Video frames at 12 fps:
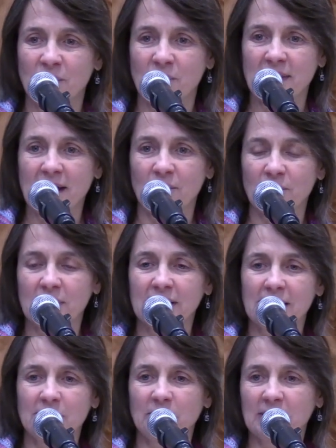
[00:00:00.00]
without
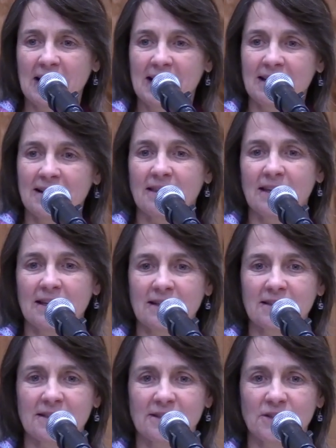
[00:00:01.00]
really planning
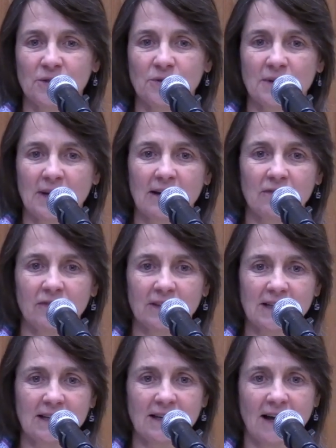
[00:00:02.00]
things too
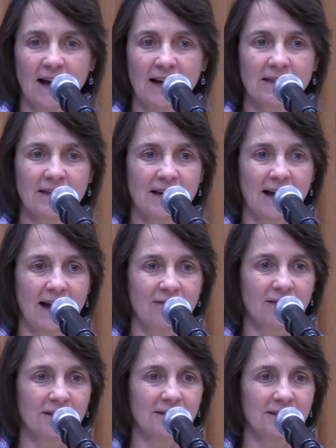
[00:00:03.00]
carefully, I think
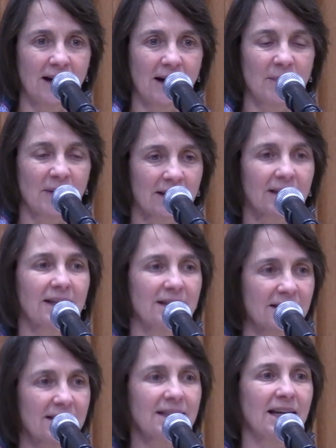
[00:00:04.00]
I'm going to
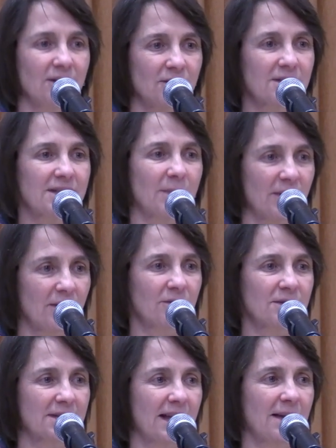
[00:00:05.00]
continue some of those
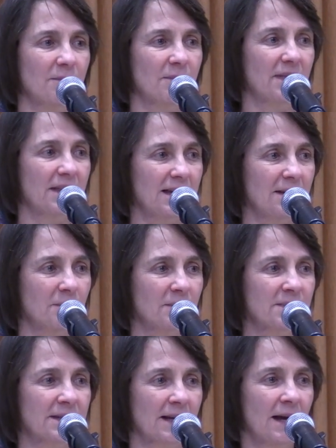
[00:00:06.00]
same
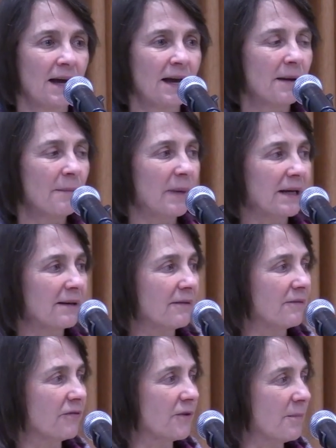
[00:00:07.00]
themes.
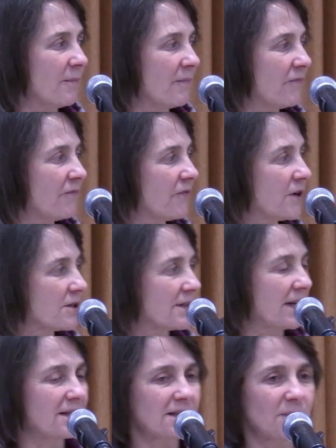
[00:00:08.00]
But first, I
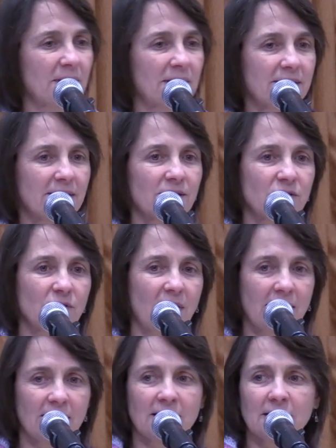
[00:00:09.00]
just wanted to try
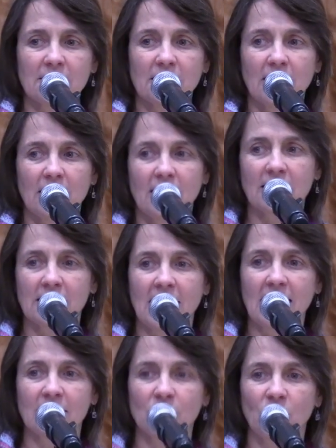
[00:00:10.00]
to
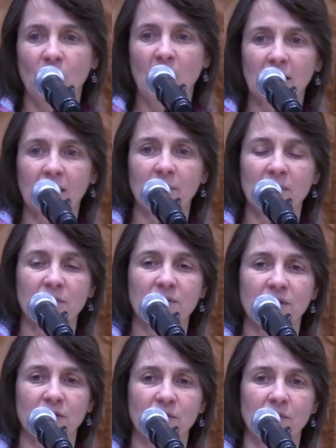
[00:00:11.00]
again welcome you
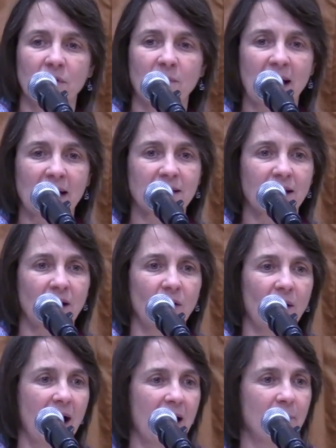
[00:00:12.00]
to New Mexico.
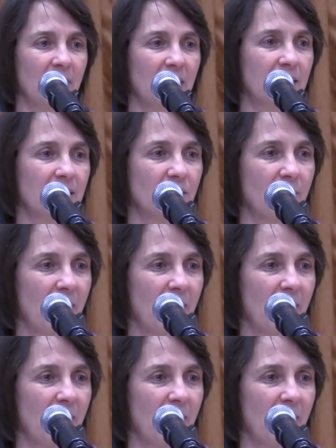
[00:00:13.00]
I'm a New